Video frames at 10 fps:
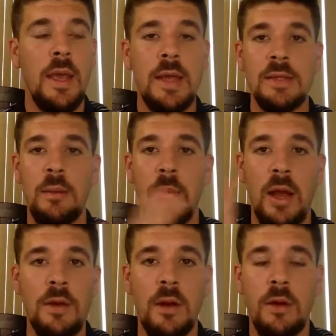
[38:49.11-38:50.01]
It's a
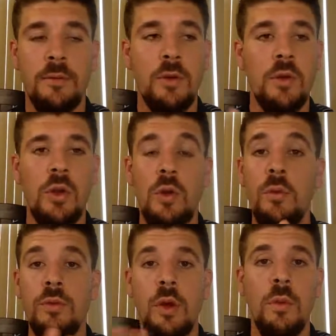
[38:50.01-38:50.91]
blind offer. You
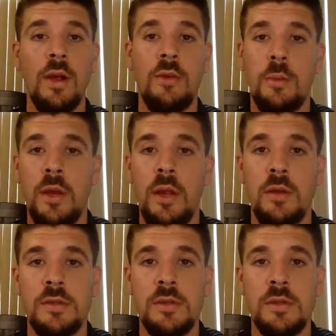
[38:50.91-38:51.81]
don't know what everybody
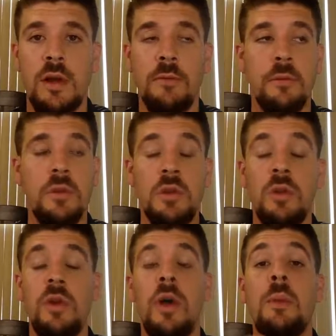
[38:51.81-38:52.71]
else is offering. You
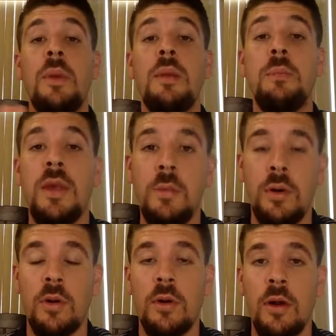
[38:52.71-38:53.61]
don't know how many
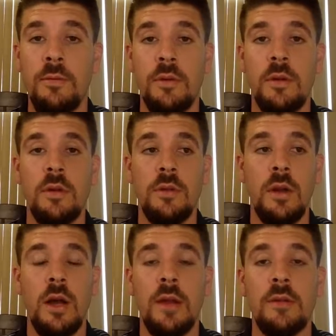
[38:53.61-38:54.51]
people are offering on the
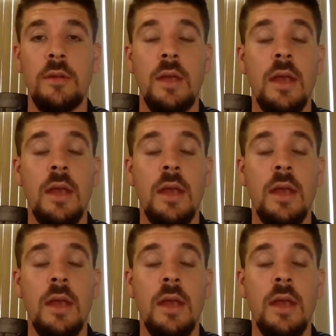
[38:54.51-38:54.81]
lot.